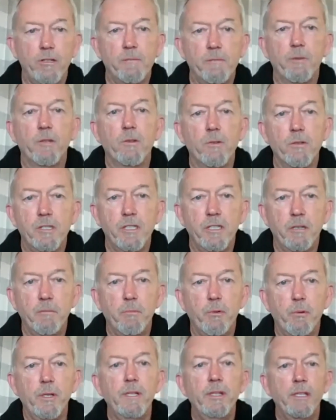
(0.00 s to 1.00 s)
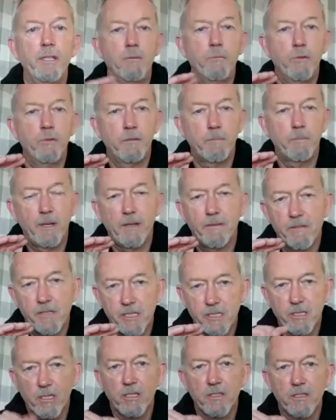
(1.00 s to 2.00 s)
because of their breathing, well, the pelvis
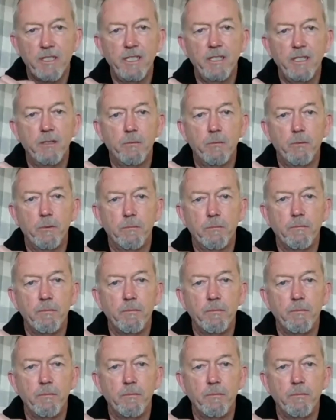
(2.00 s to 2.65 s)
is going to tend to